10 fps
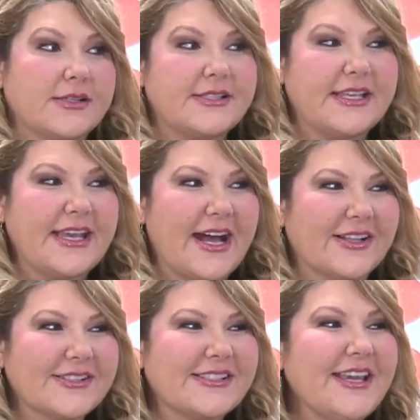
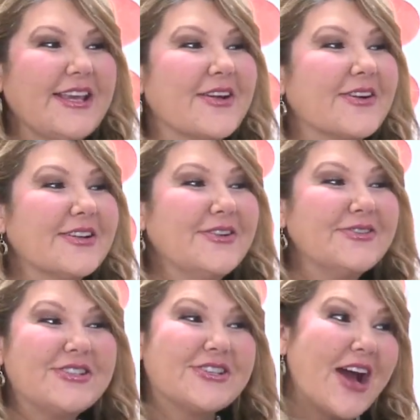TLC, your
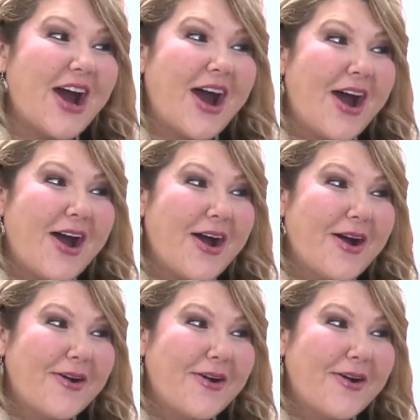new show.